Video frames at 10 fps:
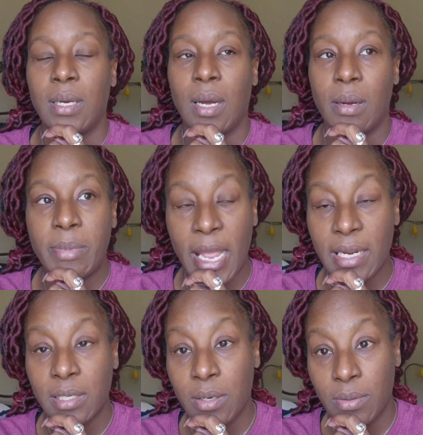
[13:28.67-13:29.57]
To
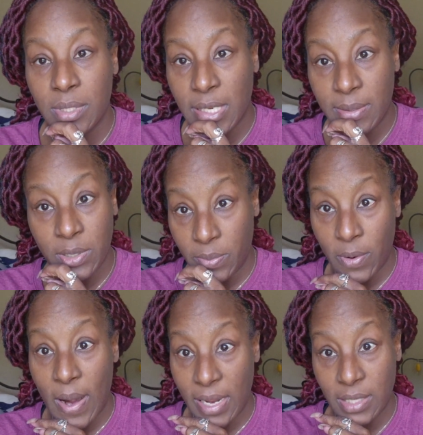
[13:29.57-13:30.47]
actually go to sleep, she would
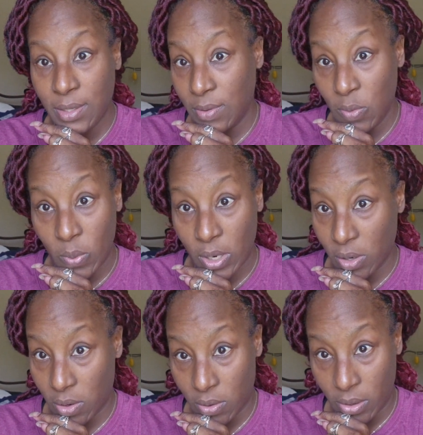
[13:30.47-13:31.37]
cry until you walk
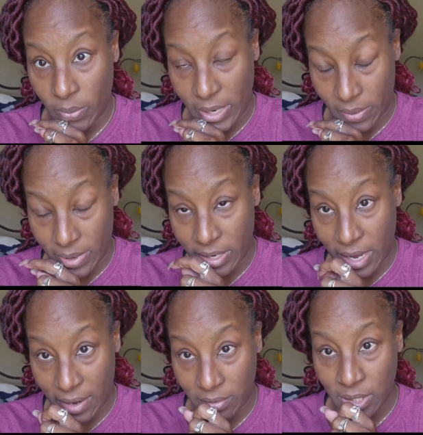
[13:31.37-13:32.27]
her all the way around the
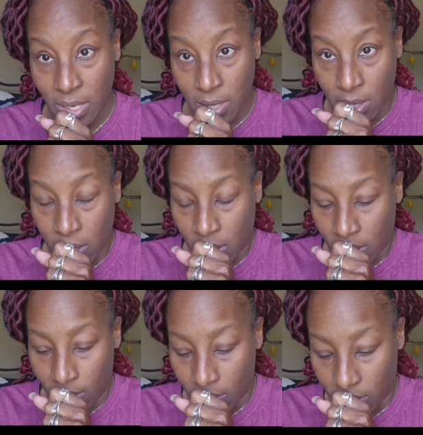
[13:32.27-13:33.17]
house.
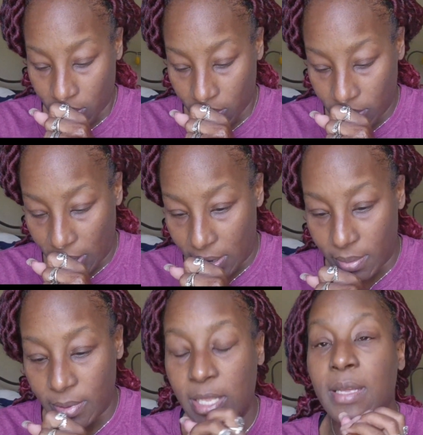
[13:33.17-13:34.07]

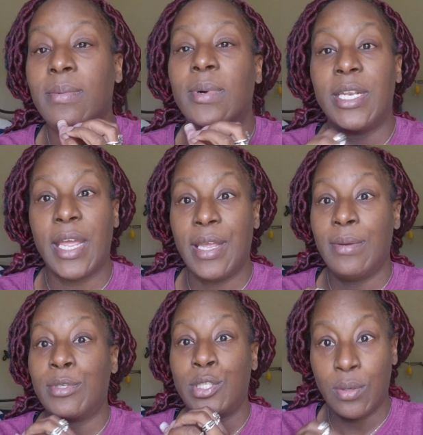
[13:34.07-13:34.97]
One night he
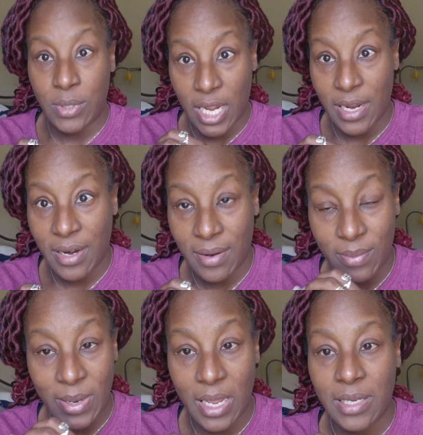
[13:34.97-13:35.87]
was so tired.
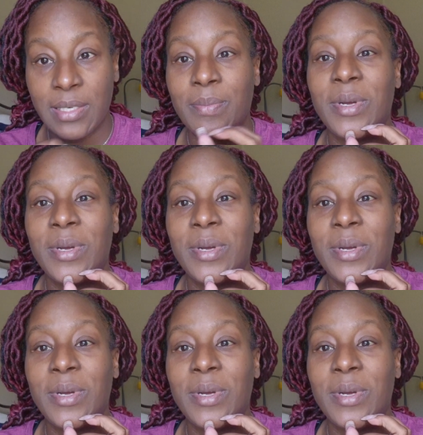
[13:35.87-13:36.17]
Oh my gosh.